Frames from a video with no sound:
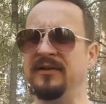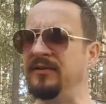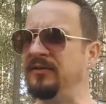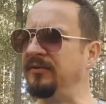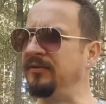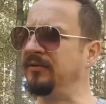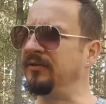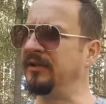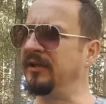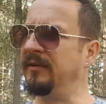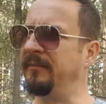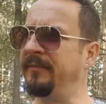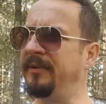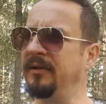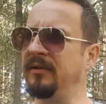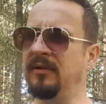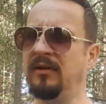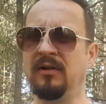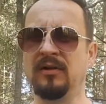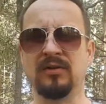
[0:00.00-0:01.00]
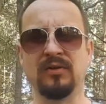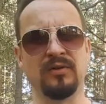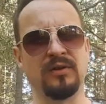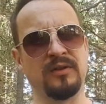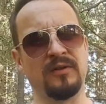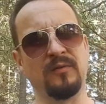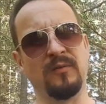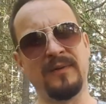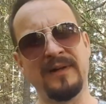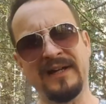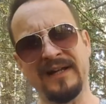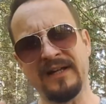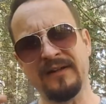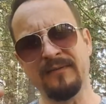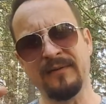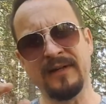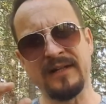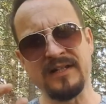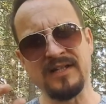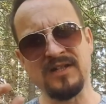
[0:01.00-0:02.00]
You're gonna belong to the very,
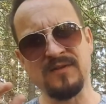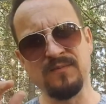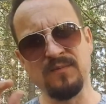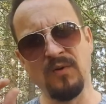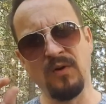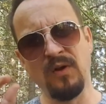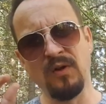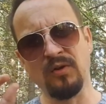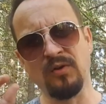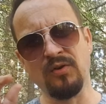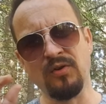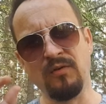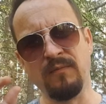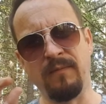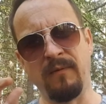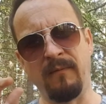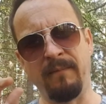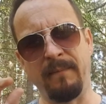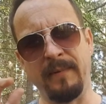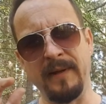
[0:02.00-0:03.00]
very small group of